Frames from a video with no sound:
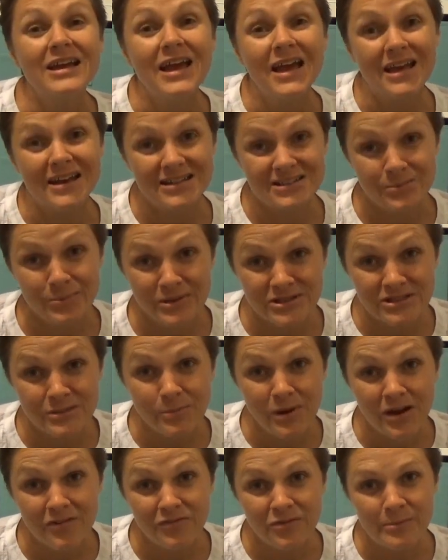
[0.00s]
And as a busy
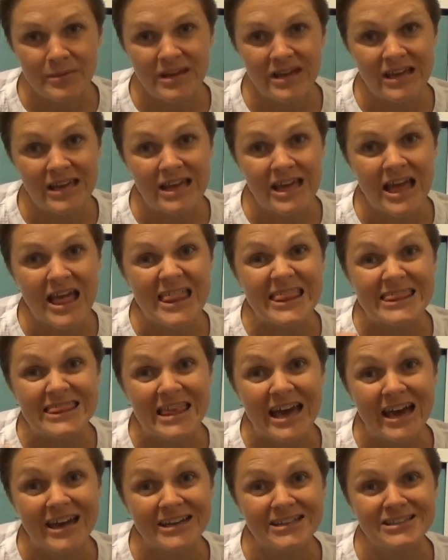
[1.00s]
mom for me,
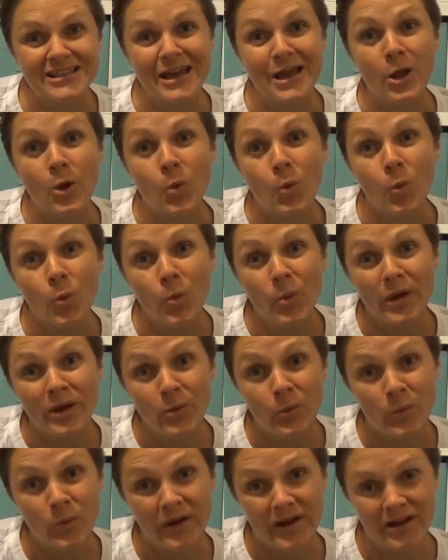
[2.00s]
that is a
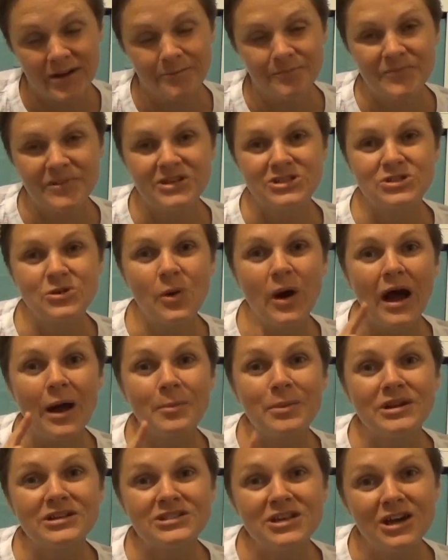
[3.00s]
win-win. So I'm
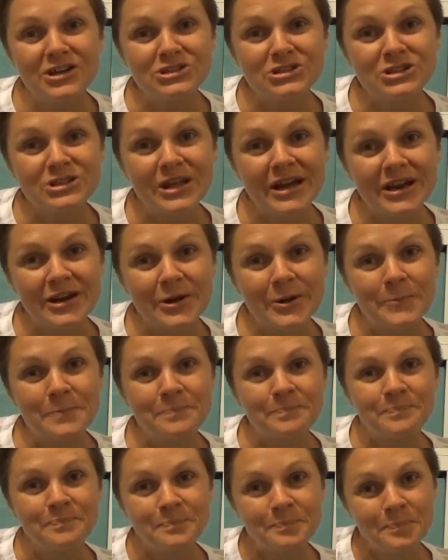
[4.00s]
going to talk to you later.
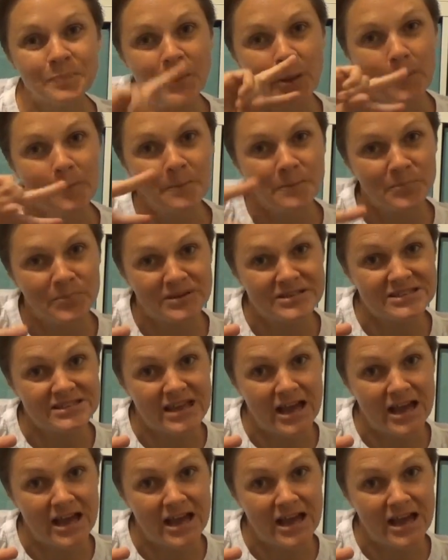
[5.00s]
Peace